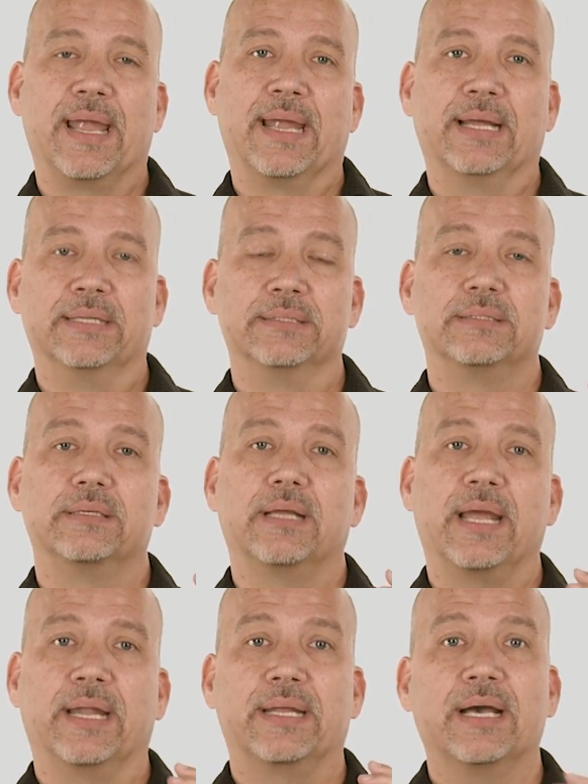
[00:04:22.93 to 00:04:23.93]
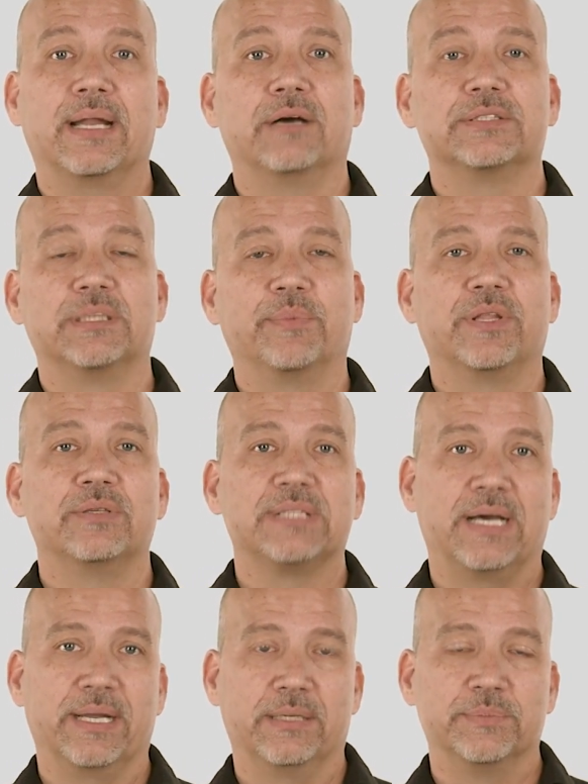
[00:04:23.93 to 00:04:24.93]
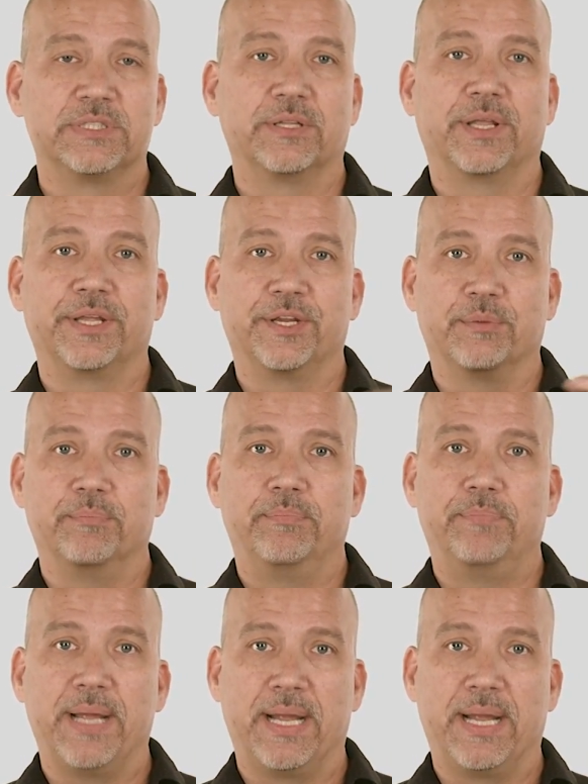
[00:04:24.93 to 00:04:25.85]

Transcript: and cut out some of those items so that your